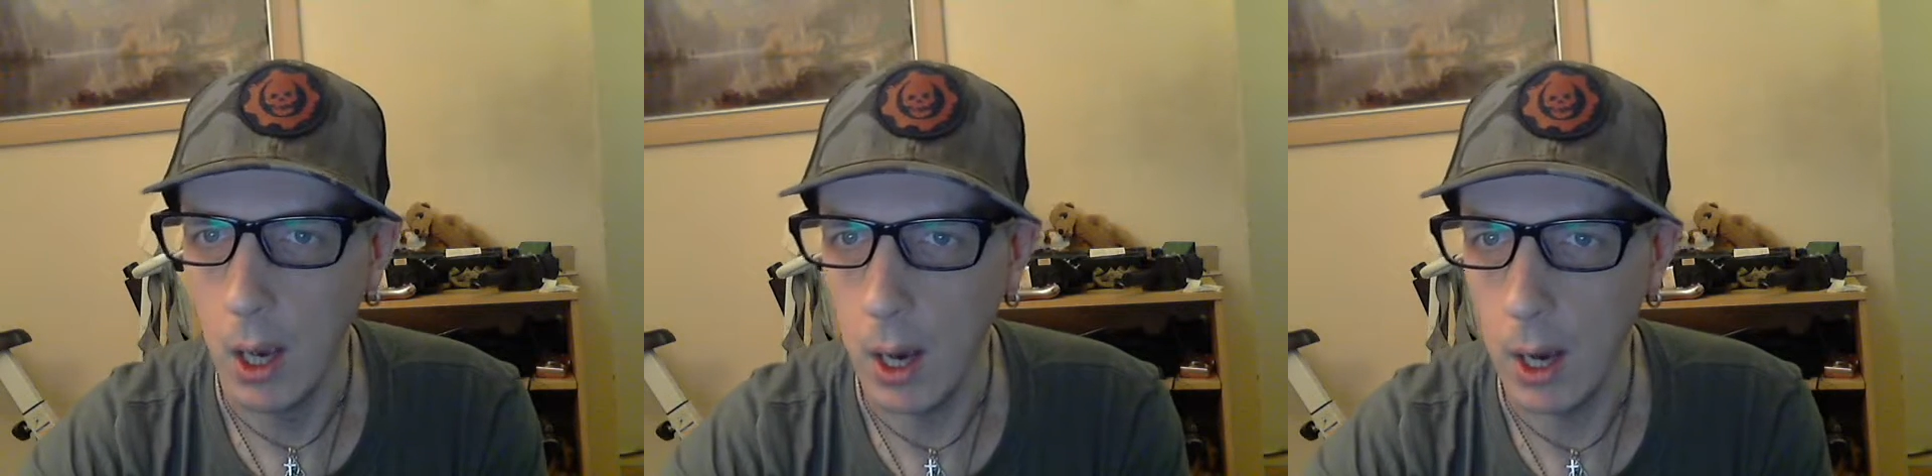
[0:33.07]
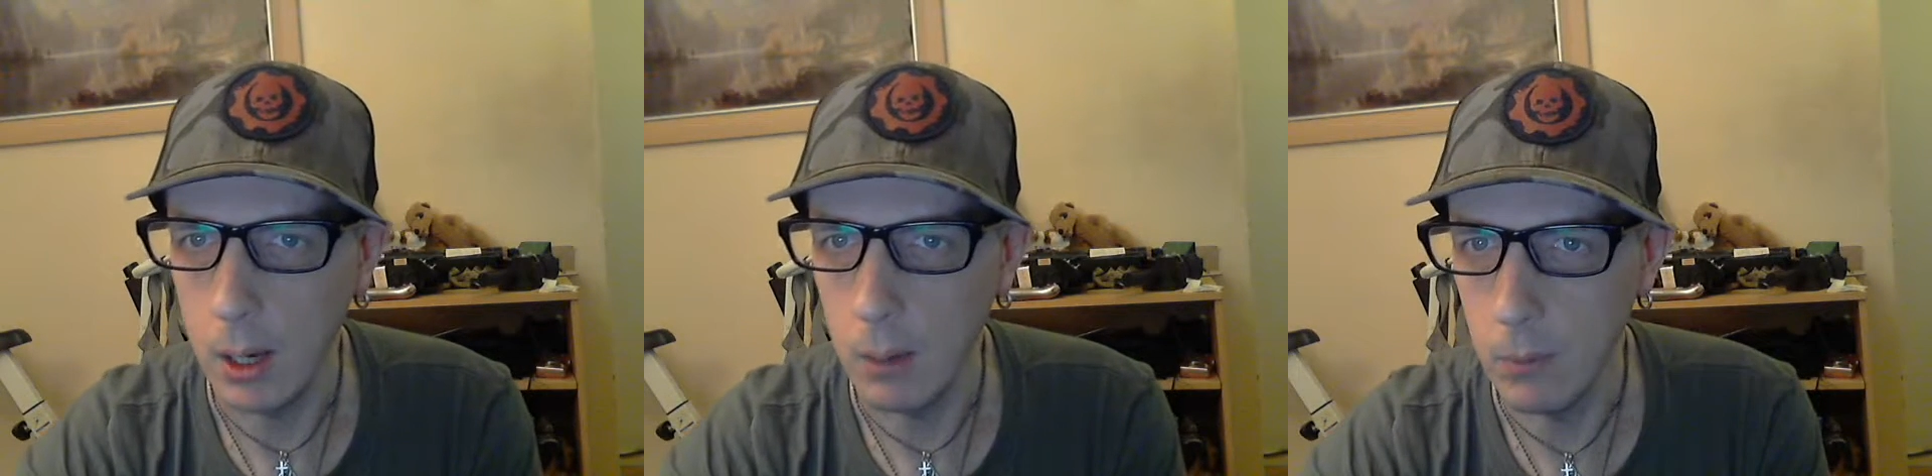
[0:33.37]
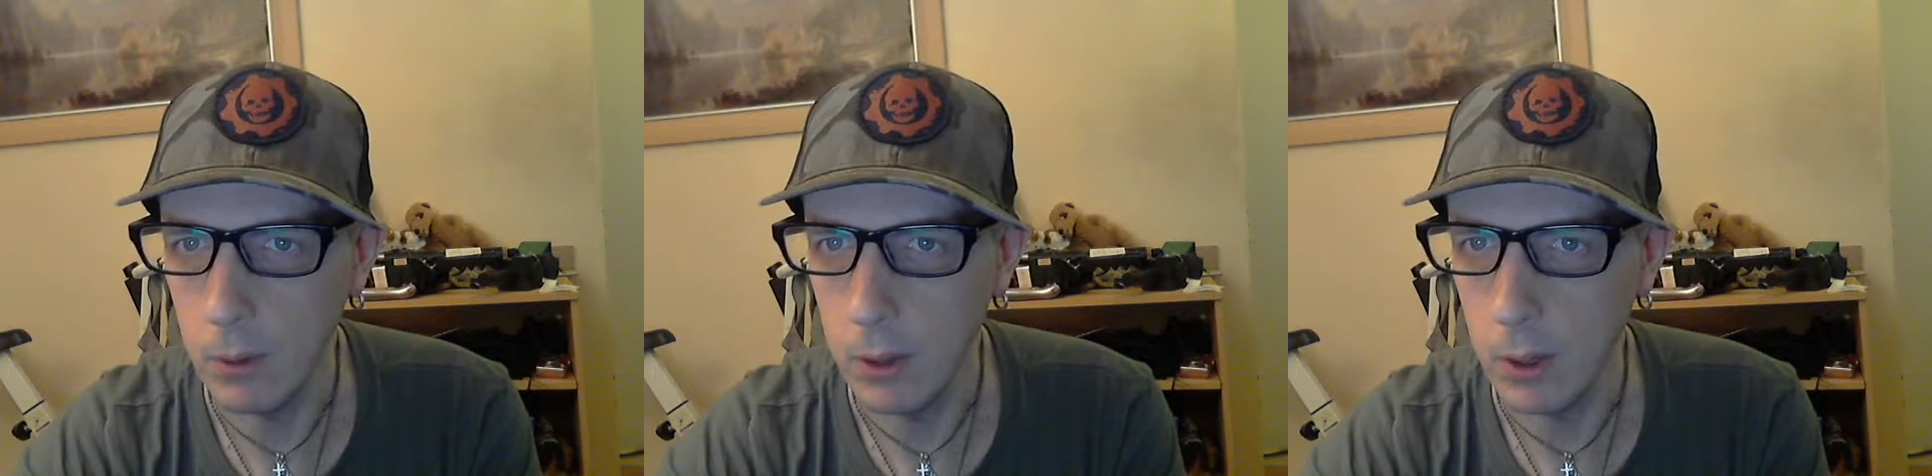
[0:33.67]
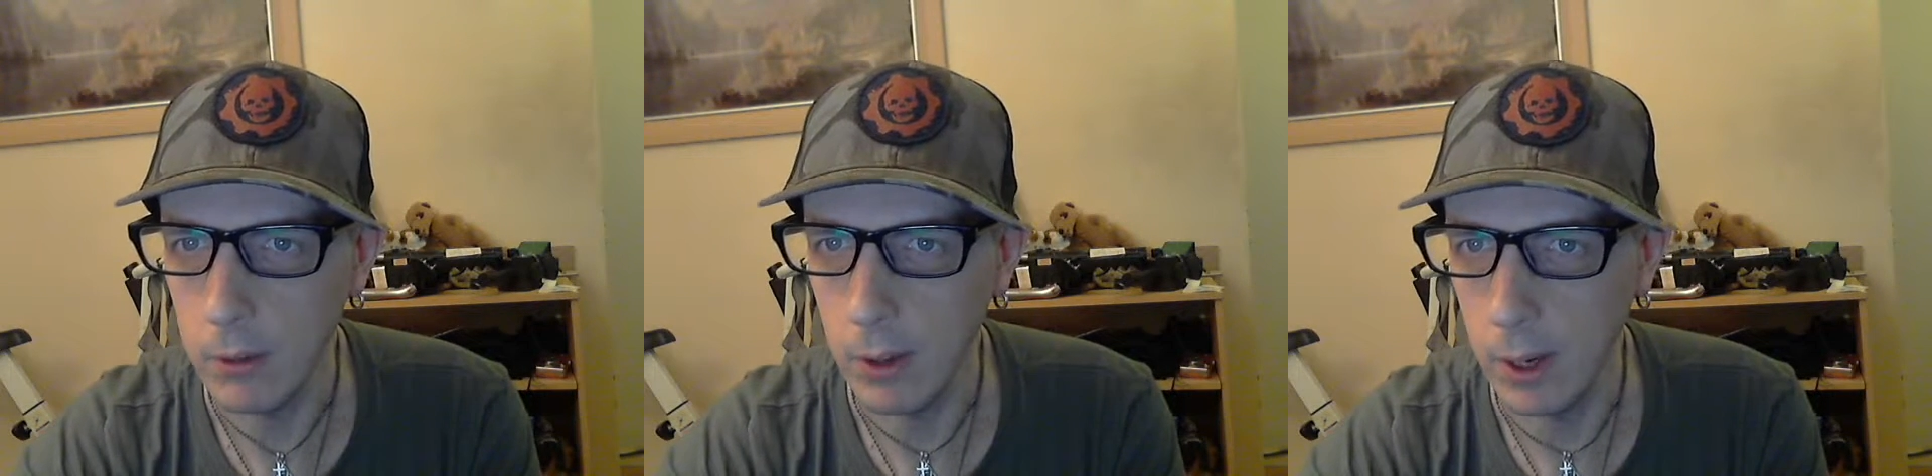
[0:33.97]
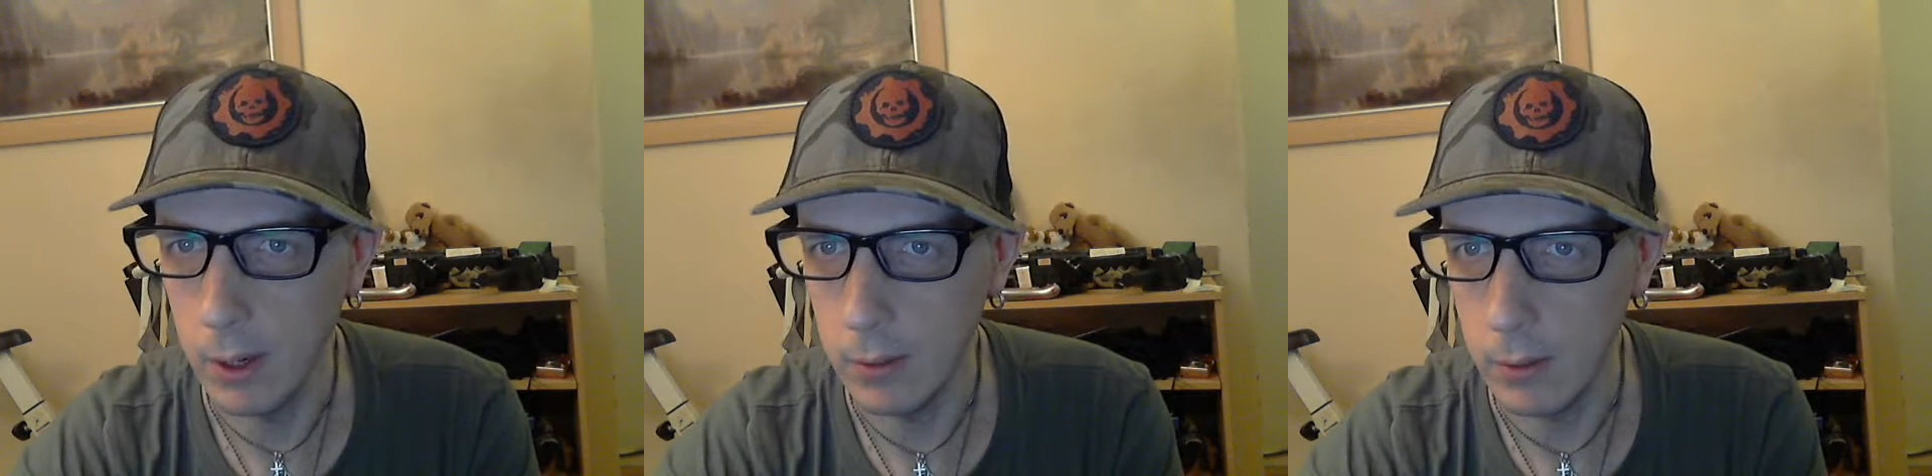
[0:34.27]
I am not a
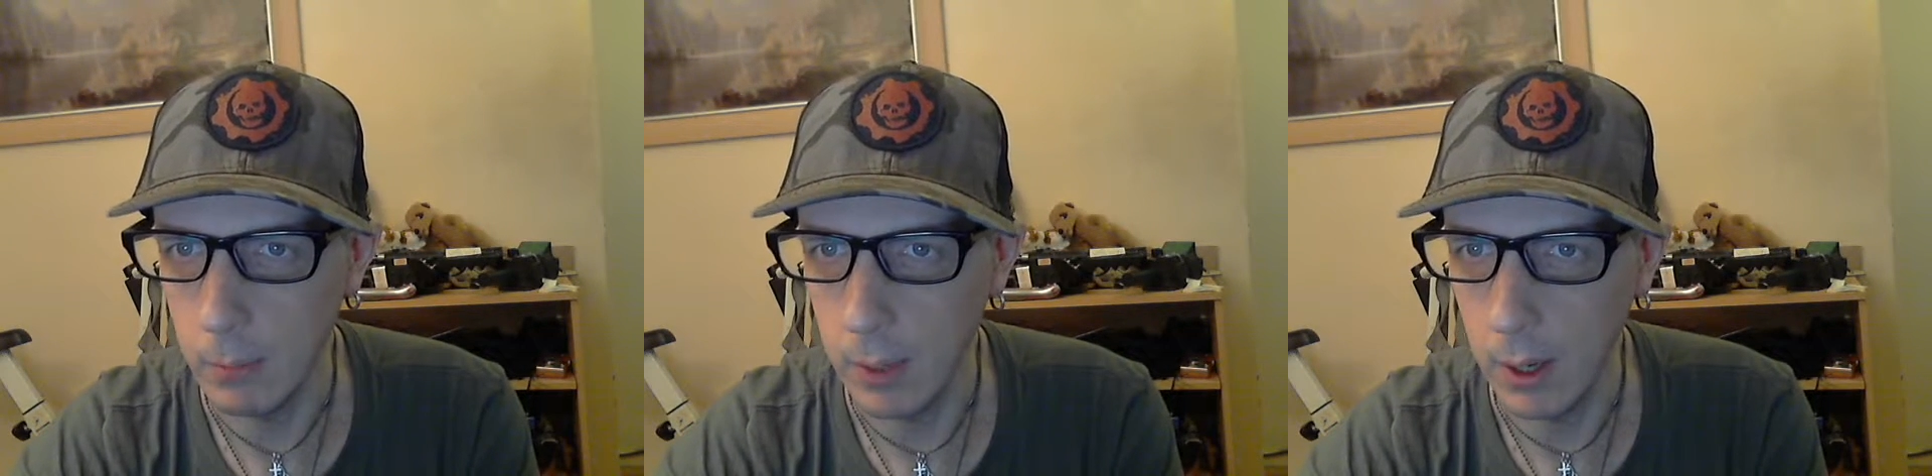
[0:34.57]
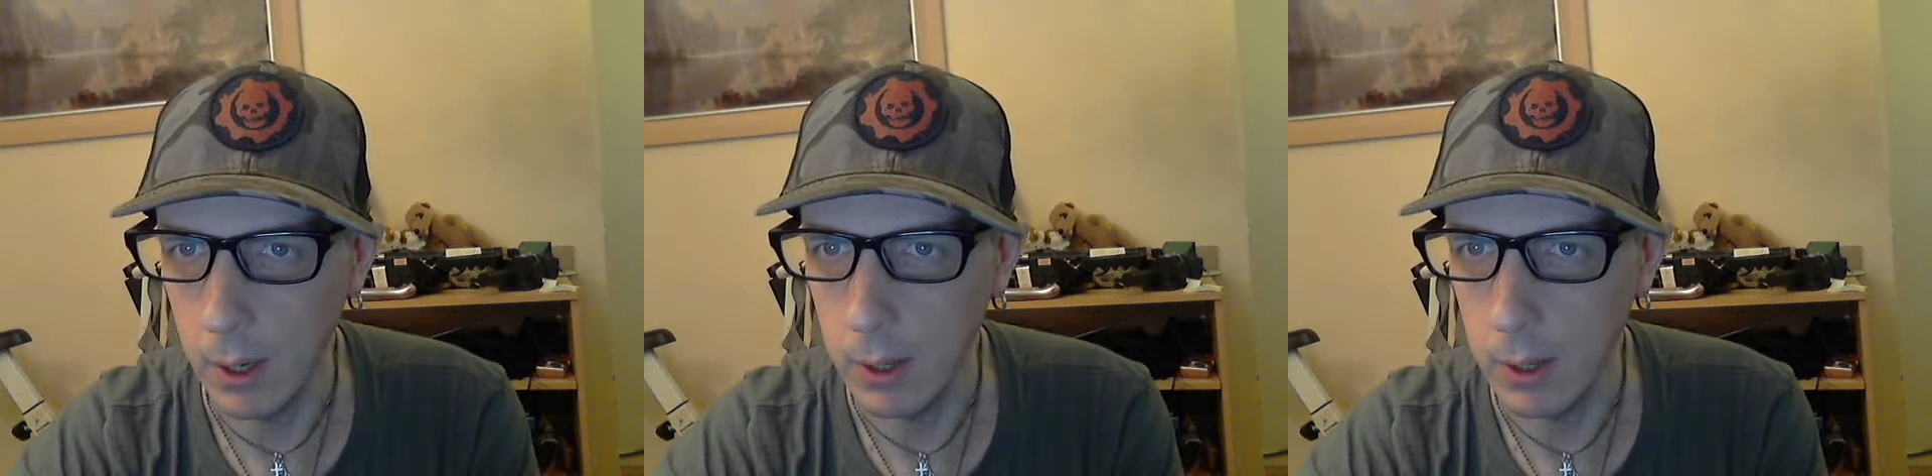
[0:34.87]
hater by